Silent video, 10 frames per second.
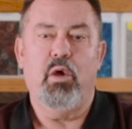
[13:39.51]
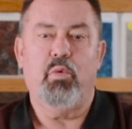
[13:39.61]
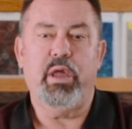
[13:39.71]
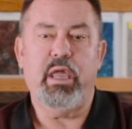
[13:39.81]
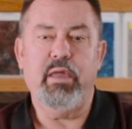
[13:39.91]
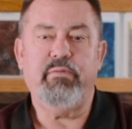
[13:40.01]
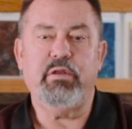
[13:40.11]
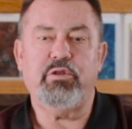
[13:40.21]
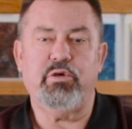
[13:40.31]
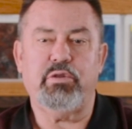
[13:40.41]
We
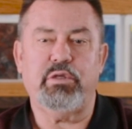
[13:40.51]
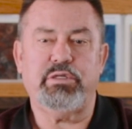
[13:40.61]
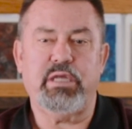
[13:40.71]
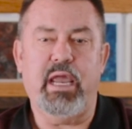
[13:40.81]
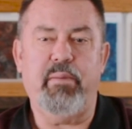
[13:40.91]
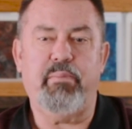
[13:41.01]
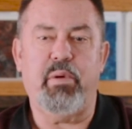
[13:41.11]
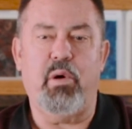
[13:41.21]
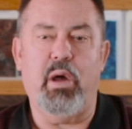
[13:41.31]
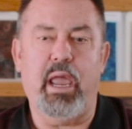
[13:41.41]
even took the
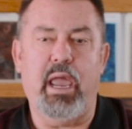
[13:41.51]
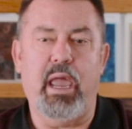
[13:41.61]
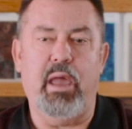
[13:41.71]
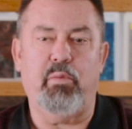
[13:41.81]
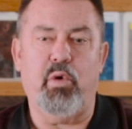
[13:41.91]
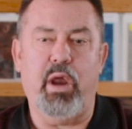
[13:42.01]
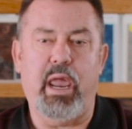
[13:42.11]
sample and were